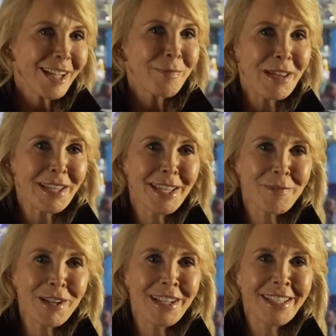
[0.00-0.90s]
I'm
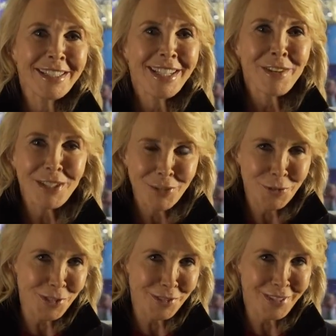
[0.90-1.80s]
making my
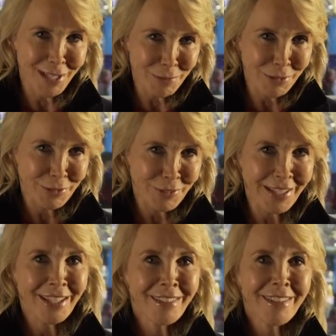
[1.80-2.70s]
directorial debut
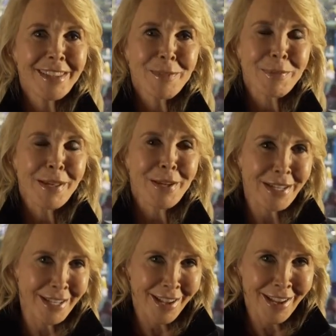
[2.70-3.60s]
here at the
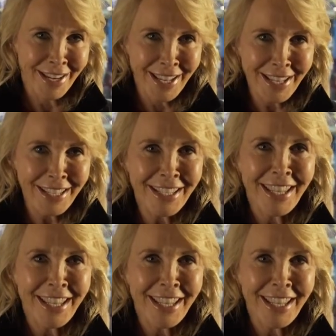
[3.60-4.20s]
Berlinale